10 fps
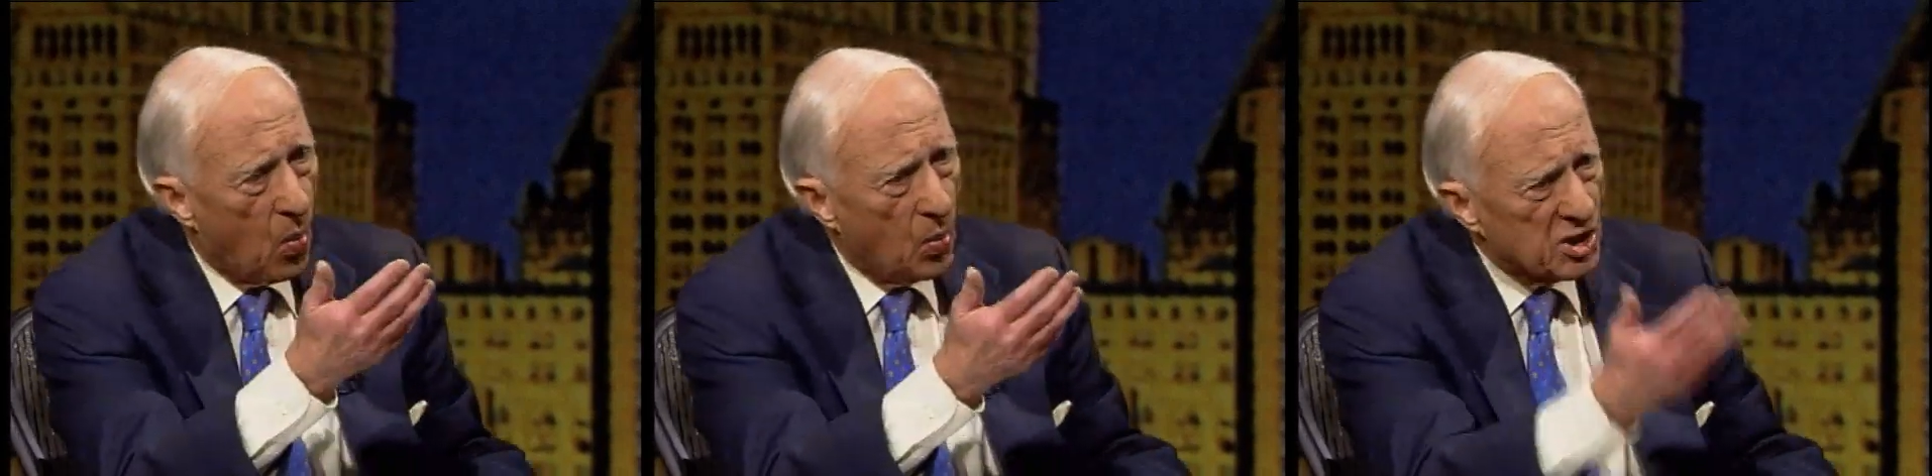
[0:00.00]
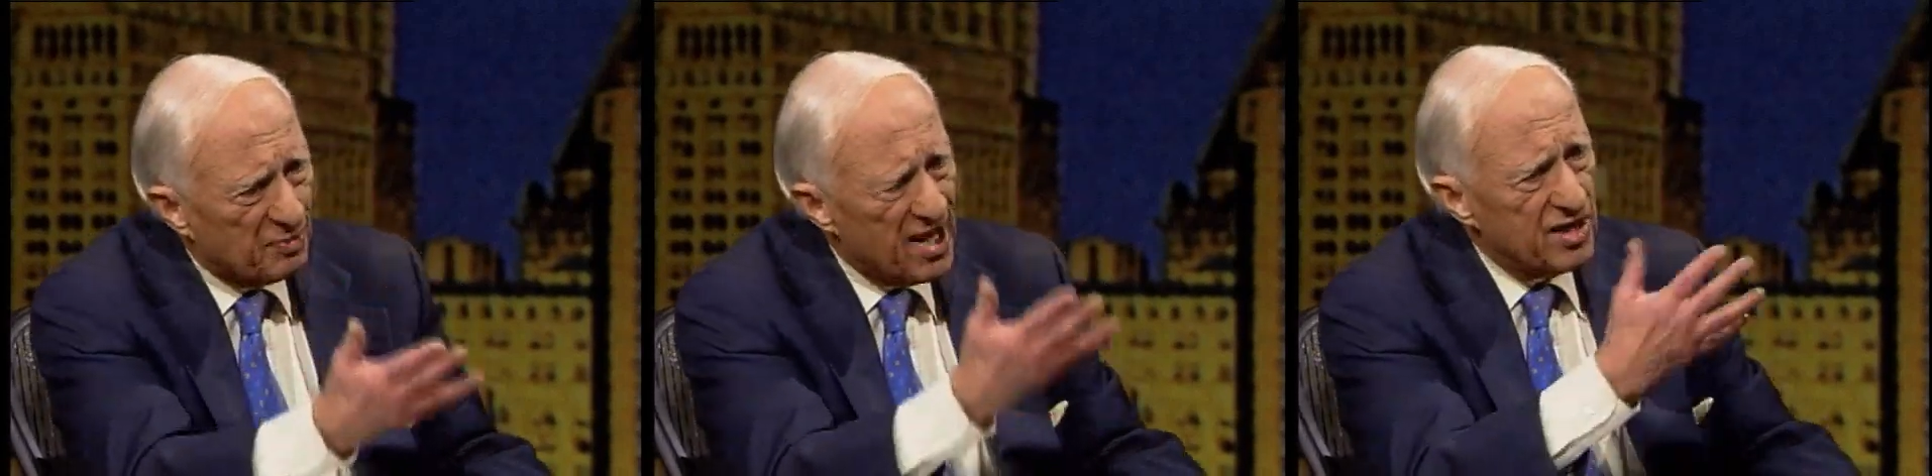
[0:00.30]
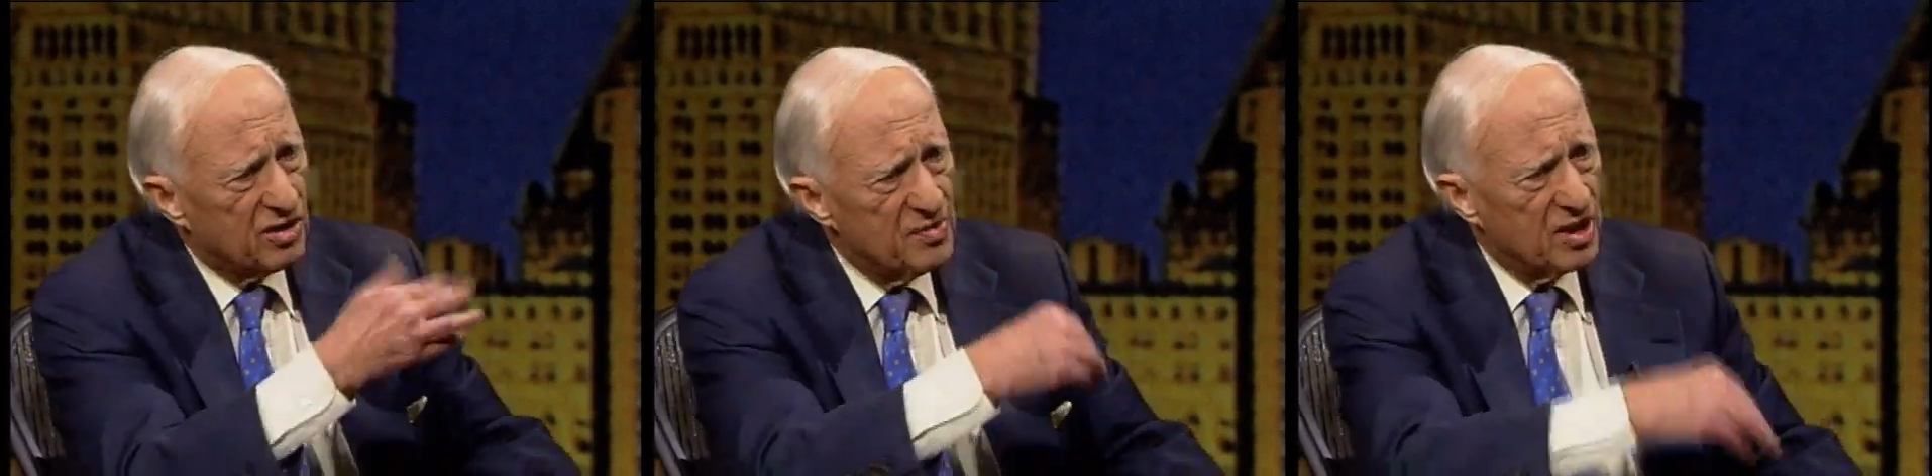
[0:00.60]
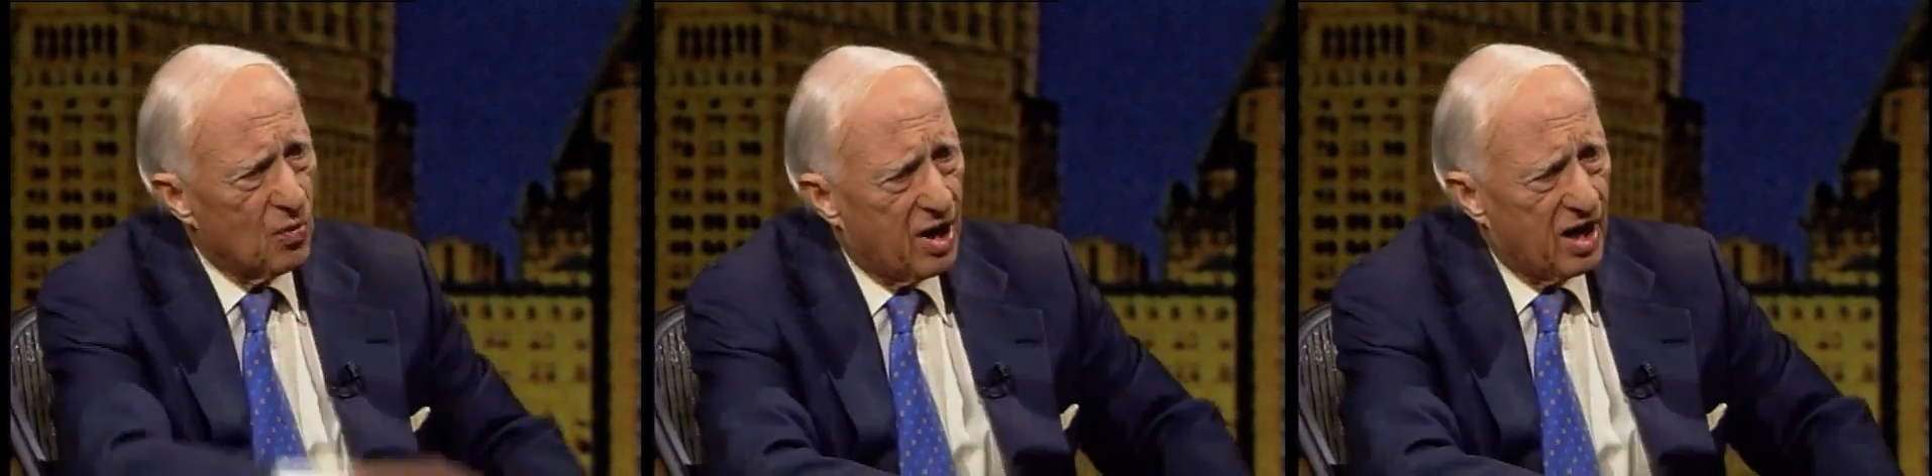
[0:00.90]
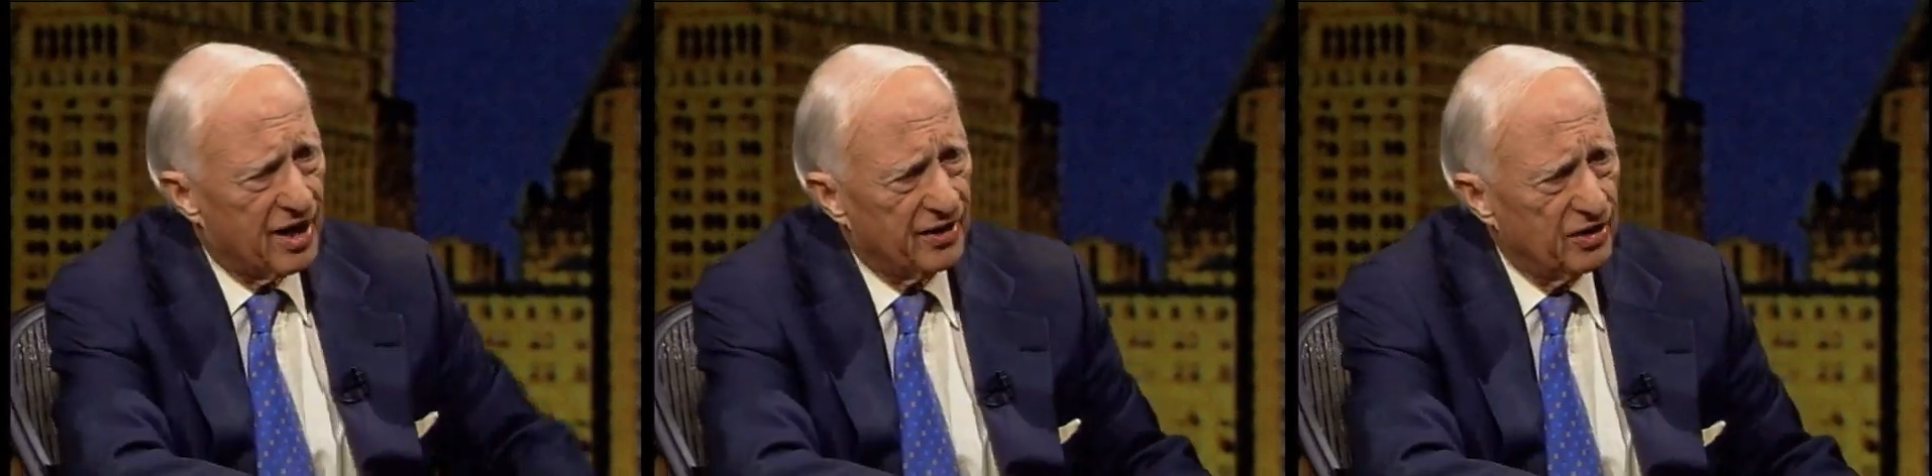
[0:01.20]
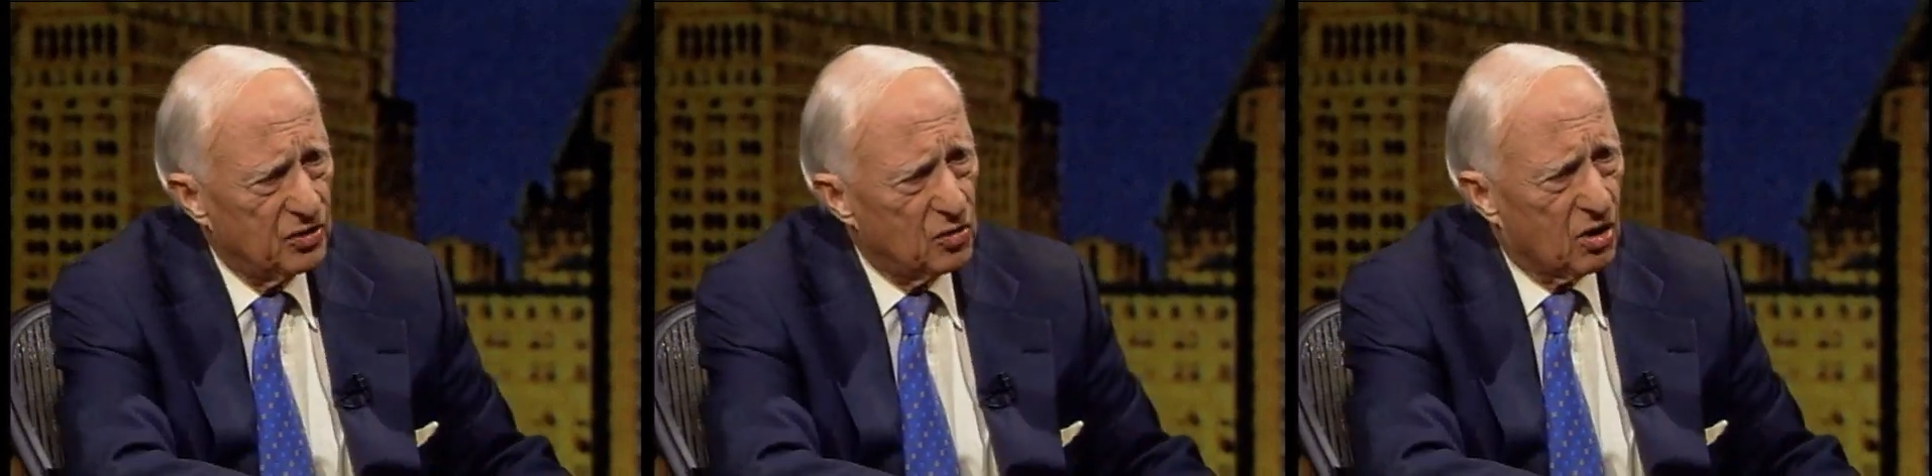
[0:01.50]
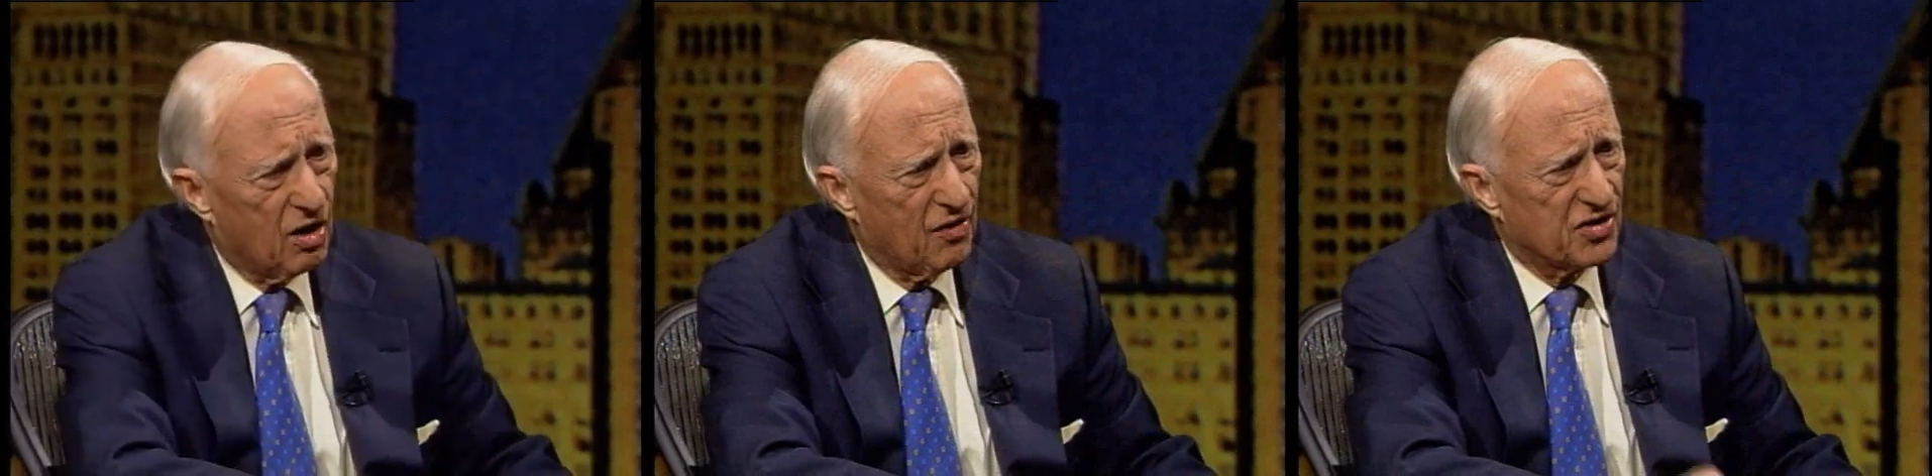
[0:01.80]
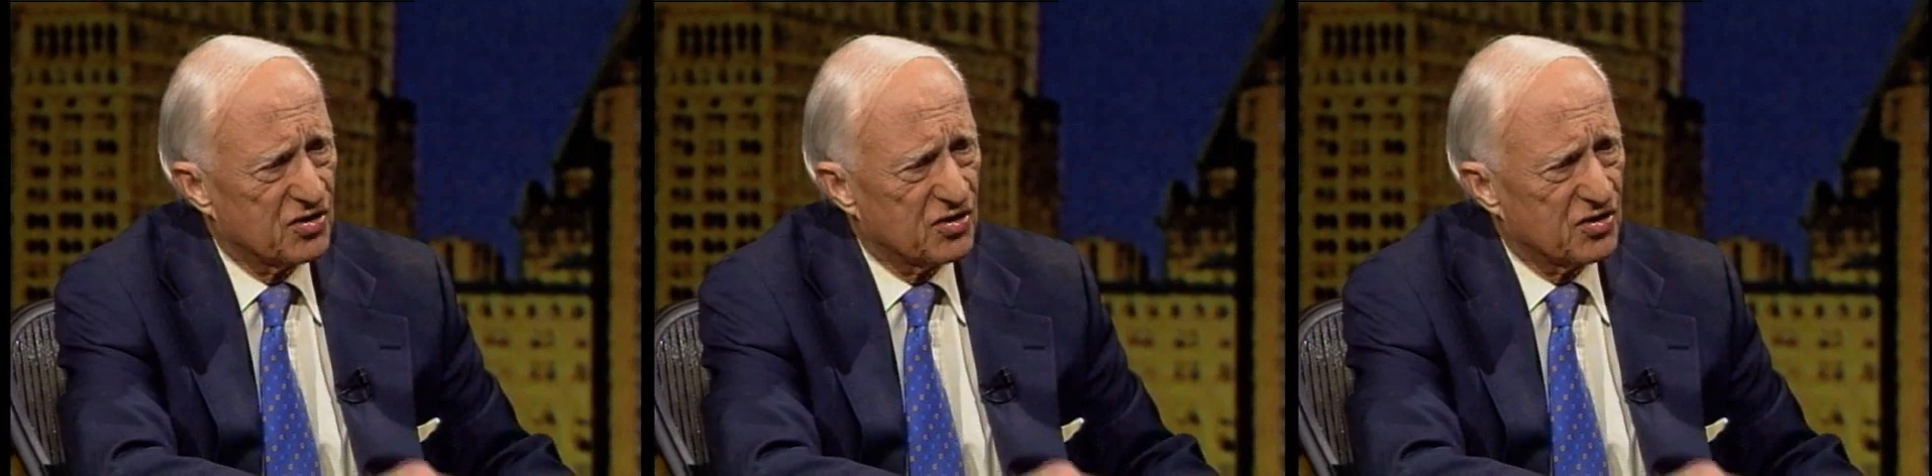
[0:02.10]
Explain to me why you call this